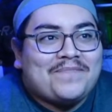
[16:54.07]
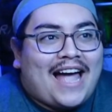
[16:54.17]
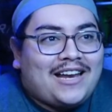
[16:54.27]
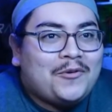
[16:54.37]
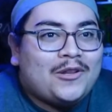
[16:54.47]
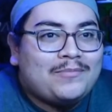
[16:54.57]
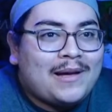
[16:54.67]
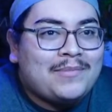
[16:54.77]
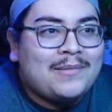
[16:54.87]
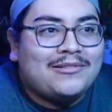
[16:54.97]
how do you
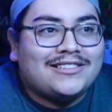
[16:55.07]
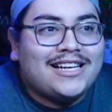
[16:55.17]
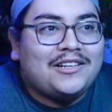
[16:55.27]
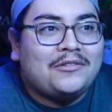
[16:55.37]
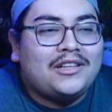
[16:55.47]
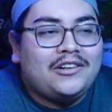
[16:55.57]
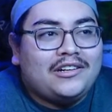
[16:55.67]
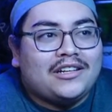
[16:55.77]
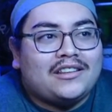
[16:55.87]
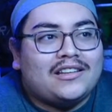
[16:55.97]
expect people to take you
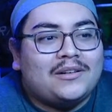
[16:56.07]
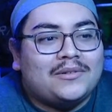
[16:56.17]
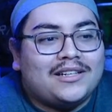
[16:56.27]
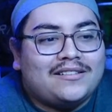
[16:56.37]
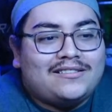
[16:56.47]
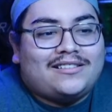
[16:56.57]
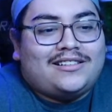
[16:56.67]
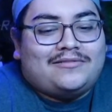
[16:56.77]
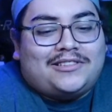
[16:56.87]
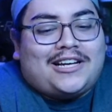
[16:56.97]
seriously
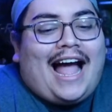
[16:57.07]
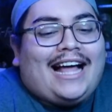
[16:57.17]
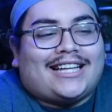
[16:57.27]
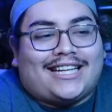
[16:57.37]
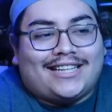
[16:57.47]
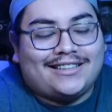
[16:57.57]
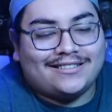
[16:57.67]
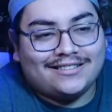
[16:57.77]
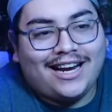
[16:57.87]
when you're acting like this?